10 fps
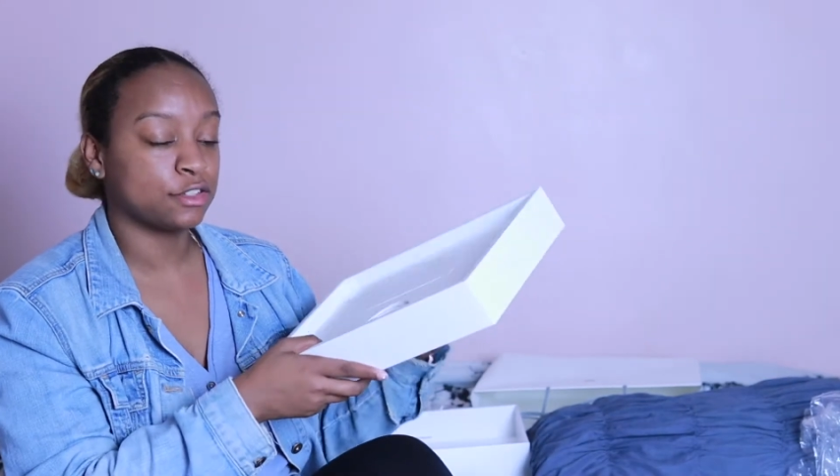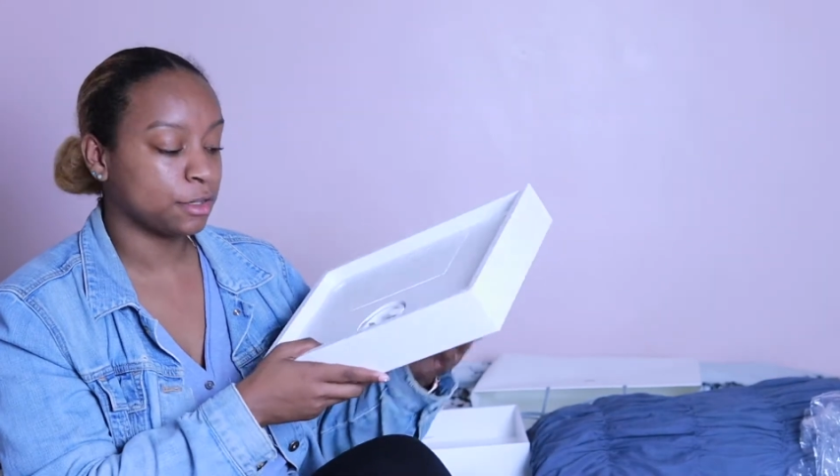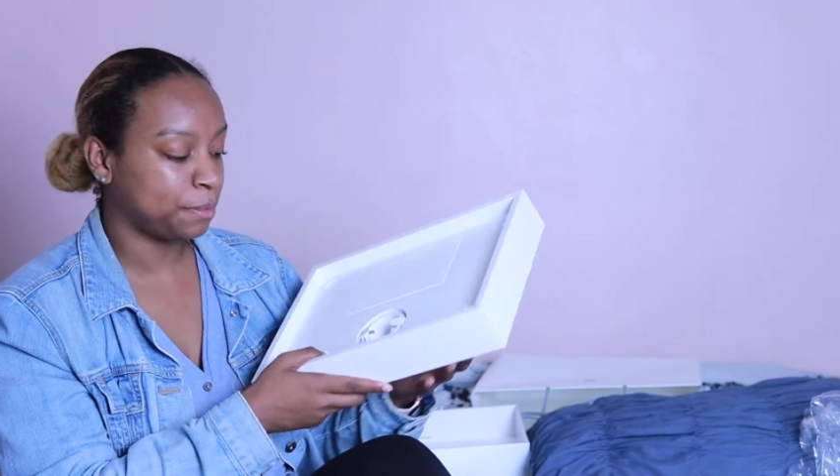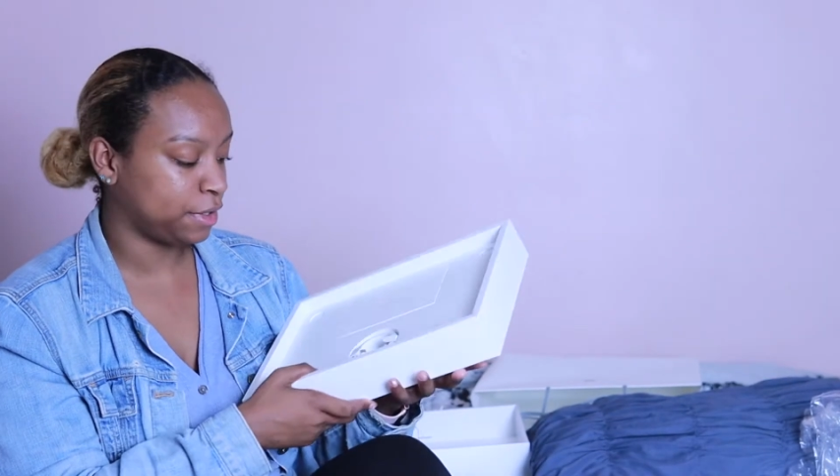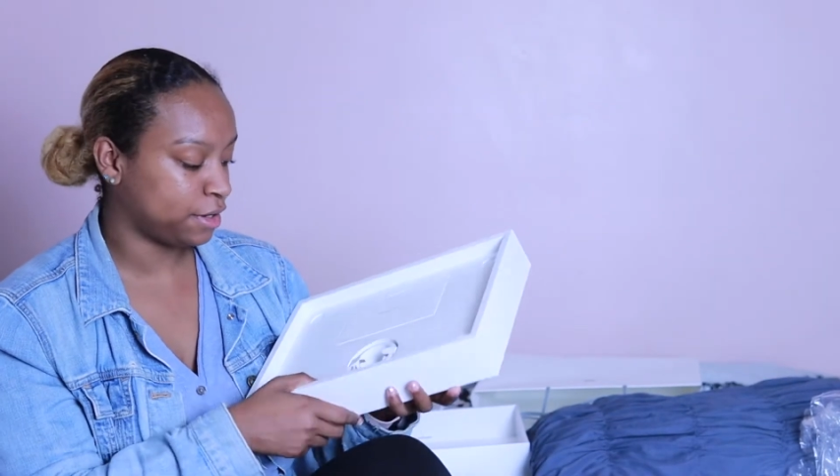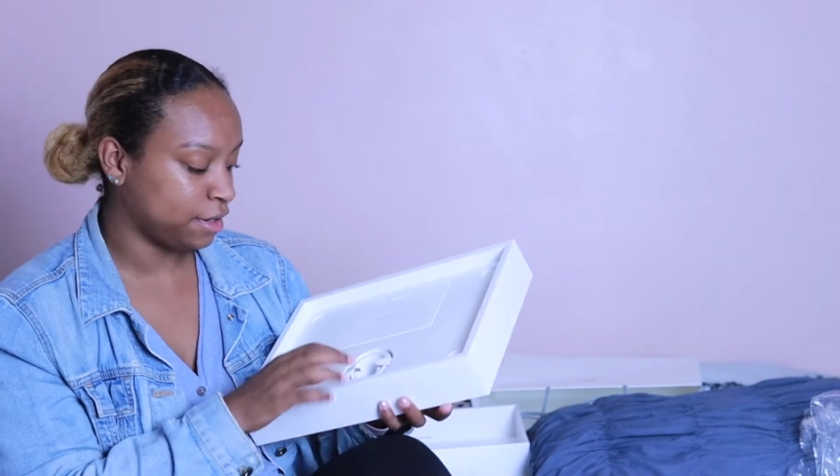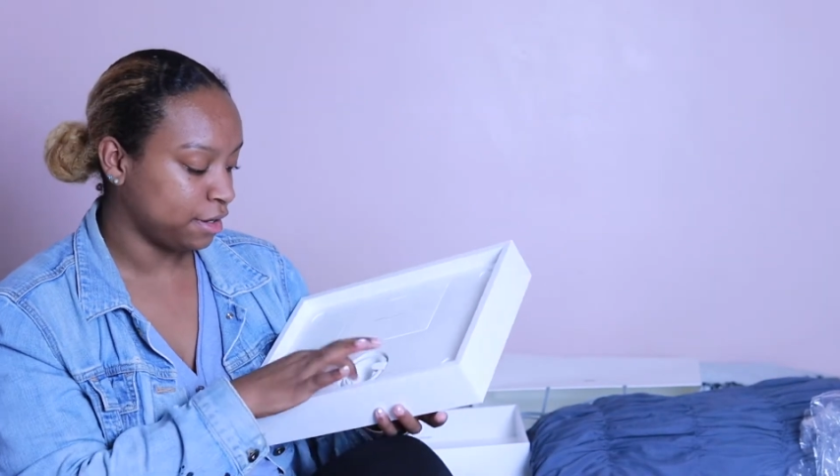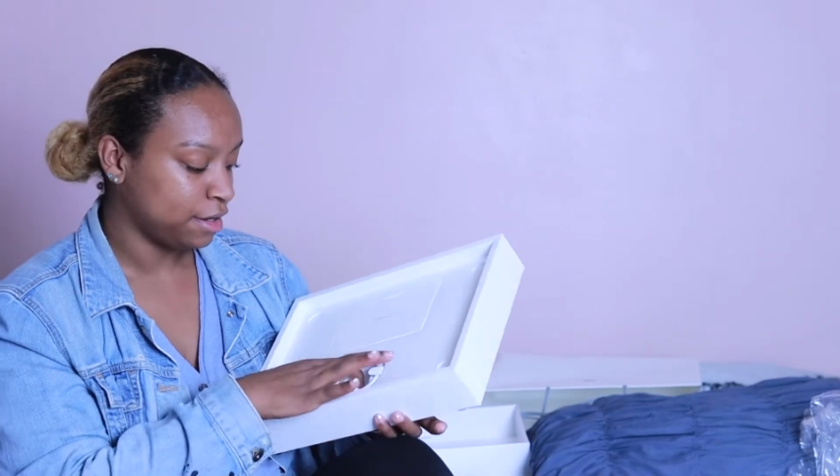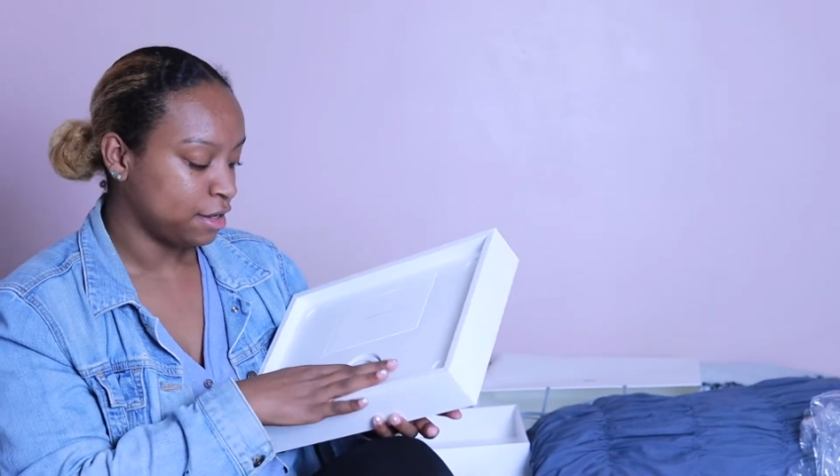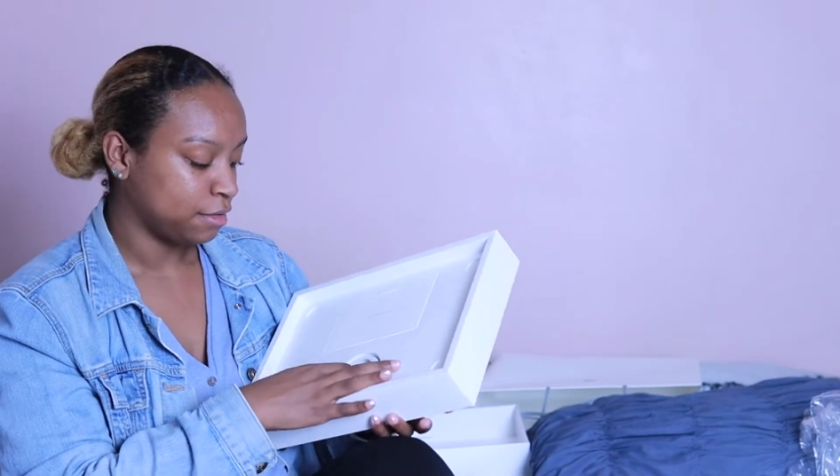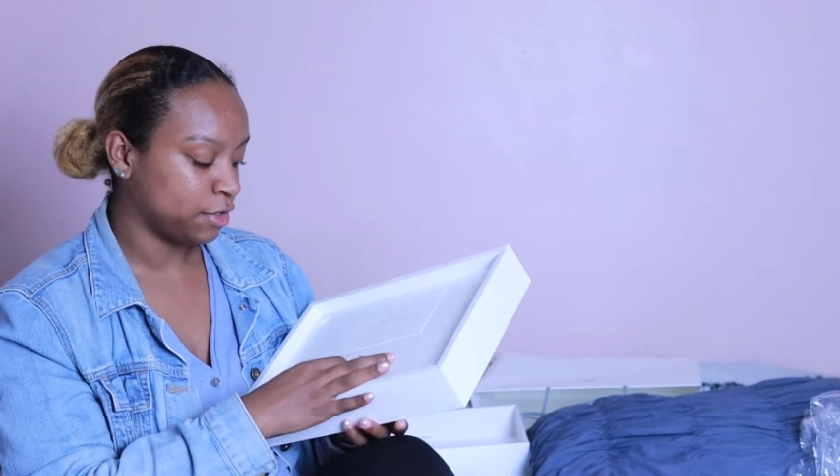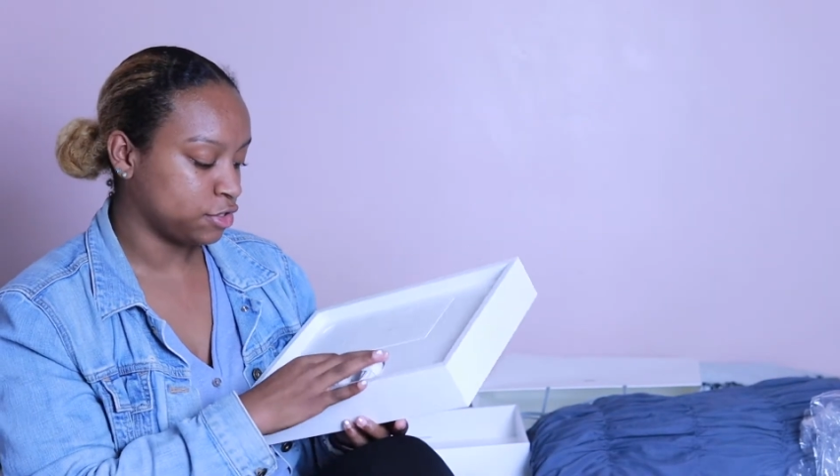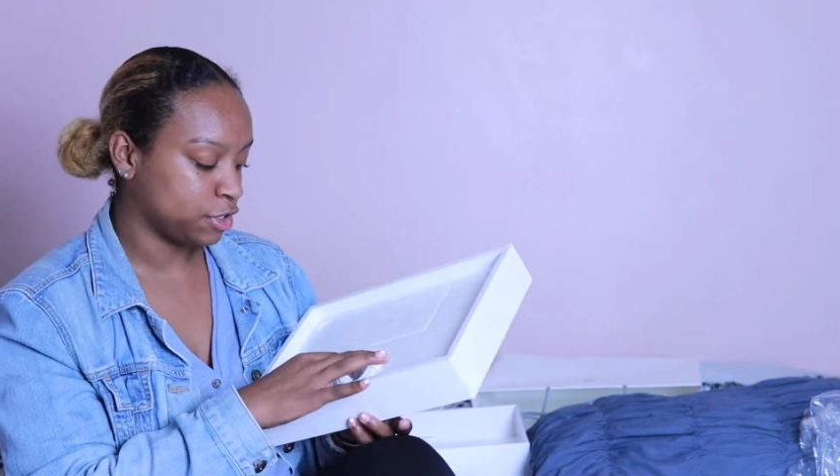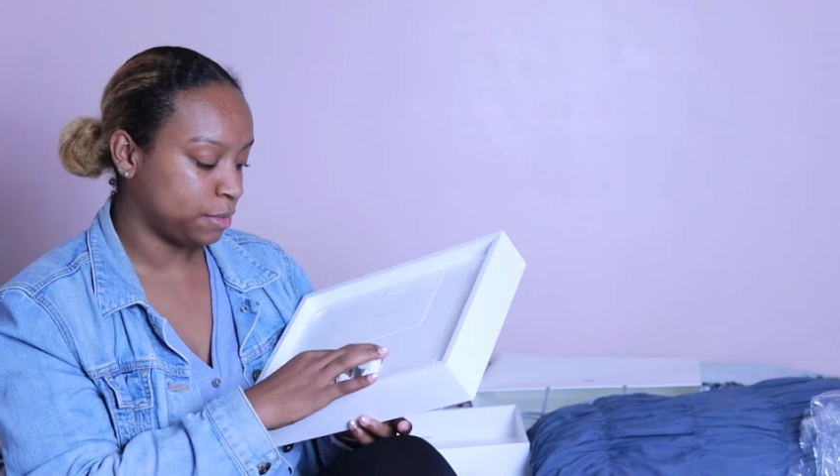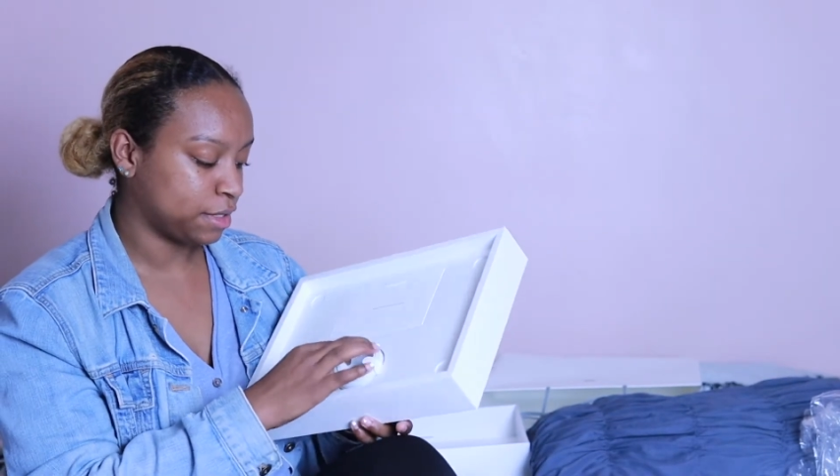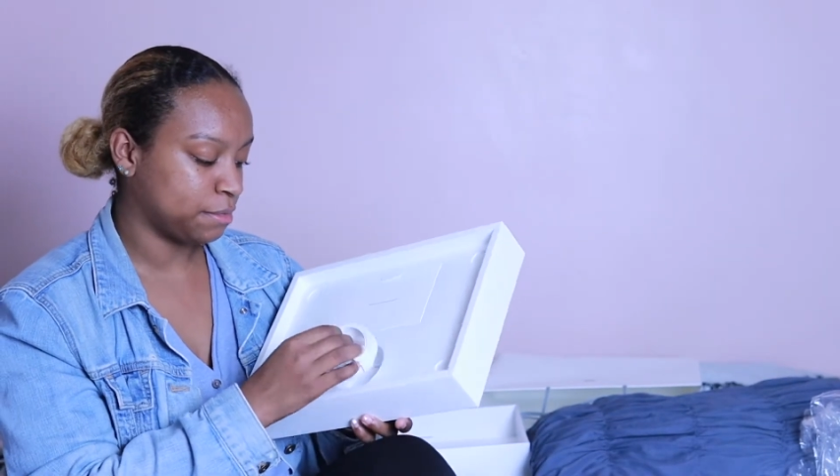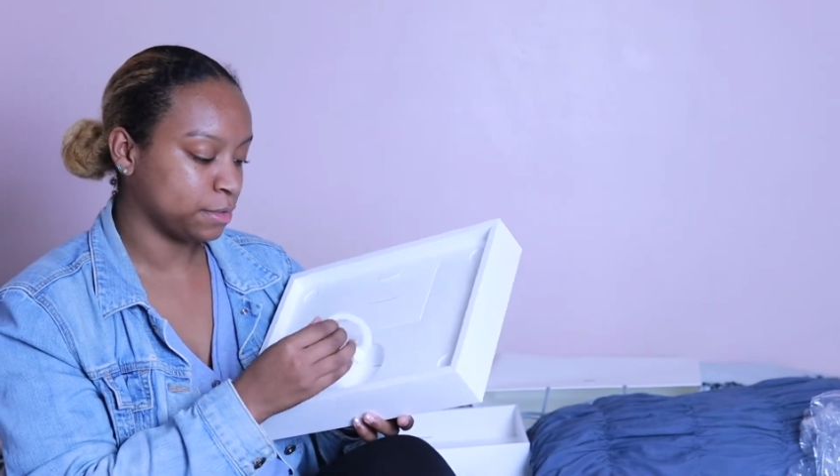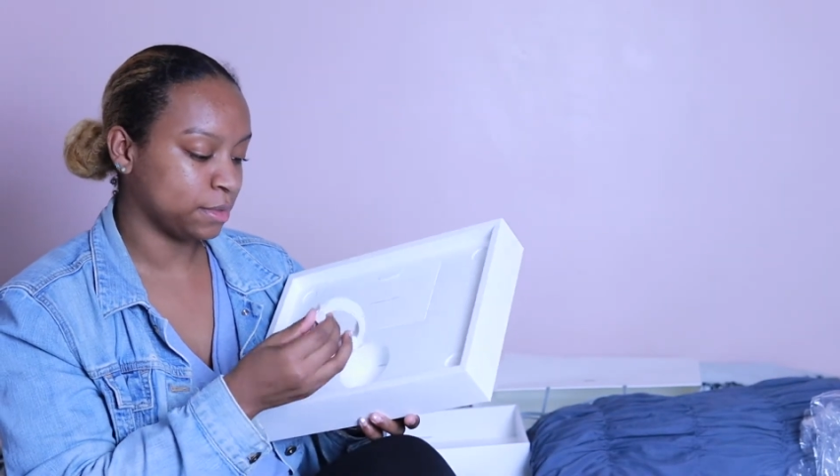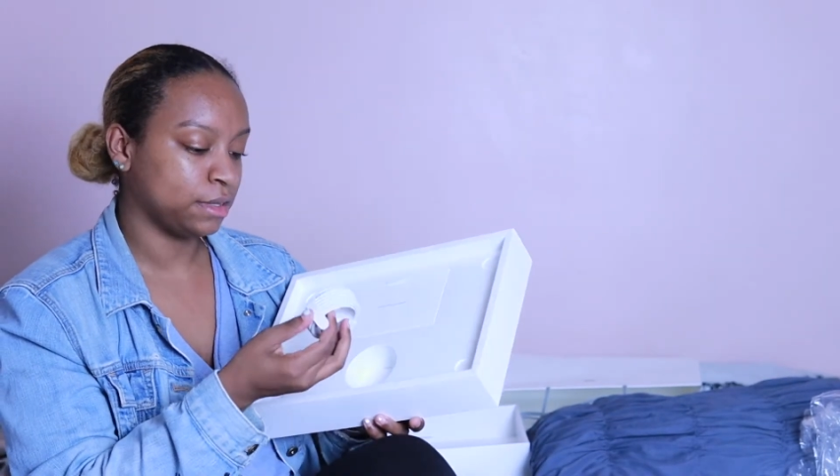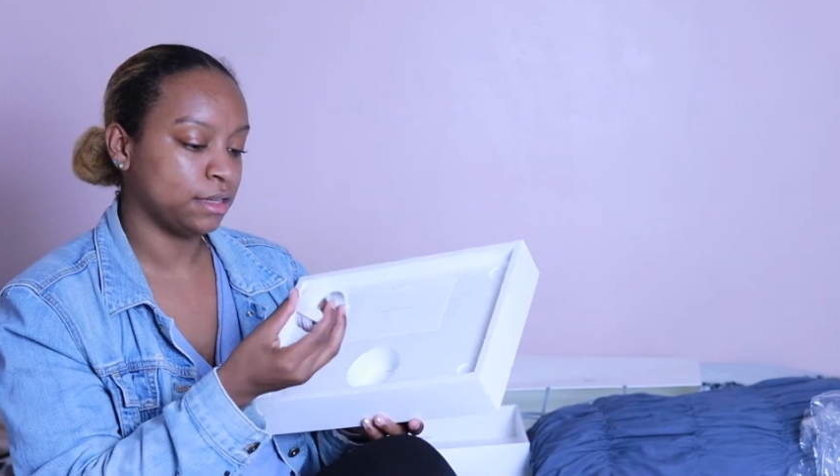computer, I'm gonna show you what it comes
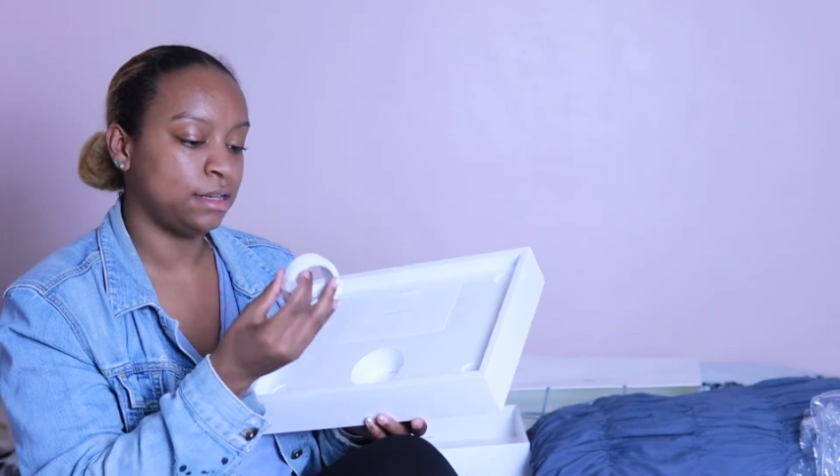with.